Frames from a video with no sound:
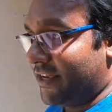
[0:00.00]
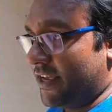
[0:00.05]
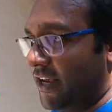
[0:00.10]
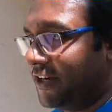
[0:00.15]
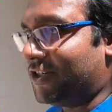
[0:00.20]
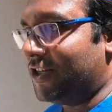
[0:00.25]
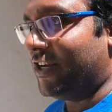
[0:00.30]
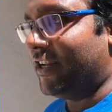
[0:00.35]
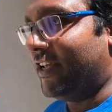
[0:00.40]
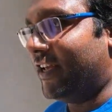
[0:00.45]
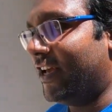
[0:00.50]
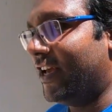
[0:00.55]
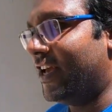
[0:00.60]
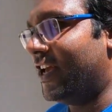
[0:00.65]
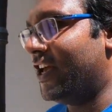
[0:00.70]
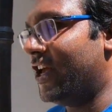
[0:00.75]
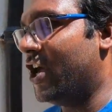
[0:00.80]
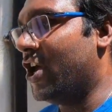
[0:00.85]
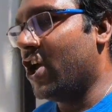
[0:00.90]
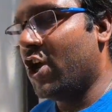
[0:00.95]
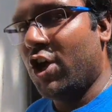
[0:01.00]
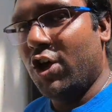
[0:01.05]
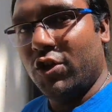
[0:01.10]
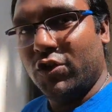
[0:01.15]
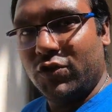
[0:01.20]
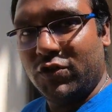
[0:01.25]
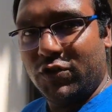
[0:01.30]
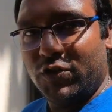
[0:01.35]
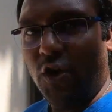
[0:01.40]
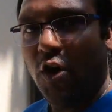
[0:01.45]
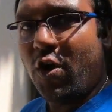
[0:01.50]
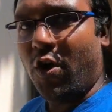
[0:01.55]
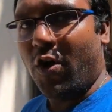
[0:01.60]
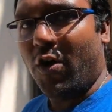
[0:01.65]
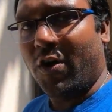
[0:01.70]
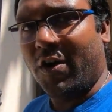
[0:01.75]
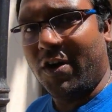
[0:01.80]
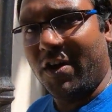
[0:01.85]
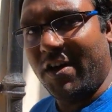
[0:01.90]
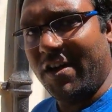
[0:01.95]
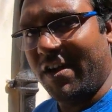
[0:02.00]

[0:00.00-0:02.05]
I actually saw